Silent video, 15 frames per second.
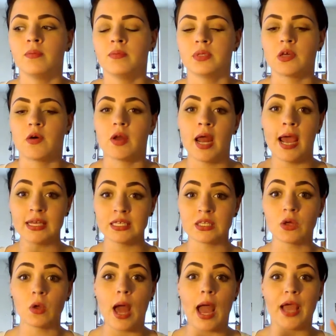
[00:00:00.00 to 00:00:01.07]
So in high
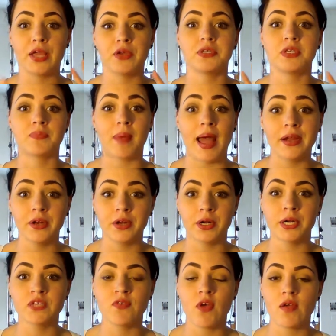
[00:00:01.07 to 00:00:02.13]
school, I used
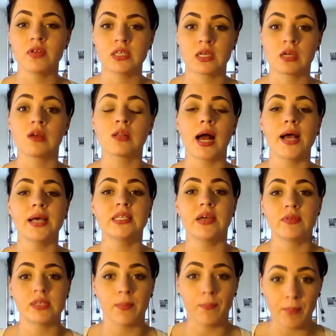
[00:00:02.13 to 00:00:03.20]
binders for every single class. I
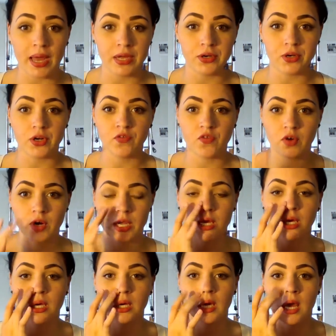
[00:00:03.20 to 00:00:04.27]
was a binder freak.
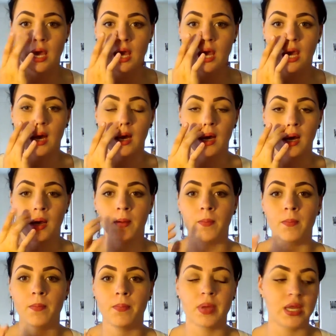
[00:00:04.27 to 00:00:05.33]

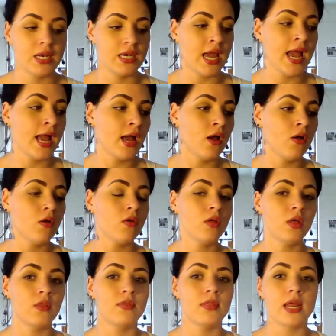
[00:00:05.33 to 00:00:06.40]
But now
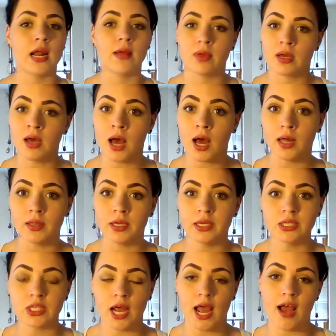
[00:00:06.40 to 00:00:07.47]
that I'm in
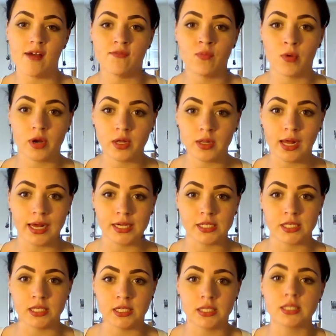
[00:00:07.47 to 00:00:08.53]
college, I have more
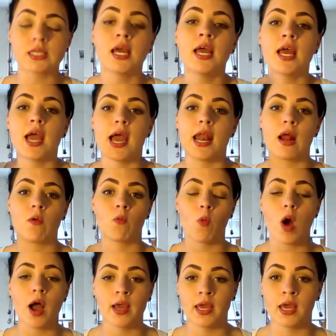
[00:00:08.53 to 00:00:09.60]
classes and I'm
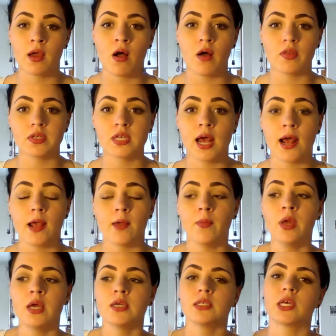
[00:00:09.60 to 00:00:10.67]
walking all the time.
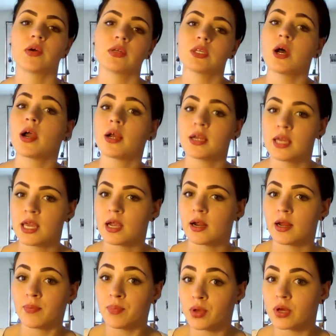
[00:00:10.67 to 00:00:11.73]
So it's hard to
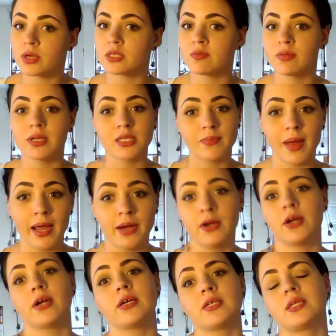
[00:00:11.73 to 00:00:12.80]
carry books plus
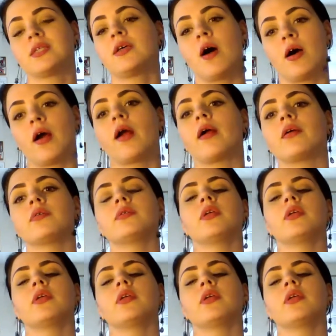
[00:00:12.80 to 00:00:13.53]
binders. It's hard.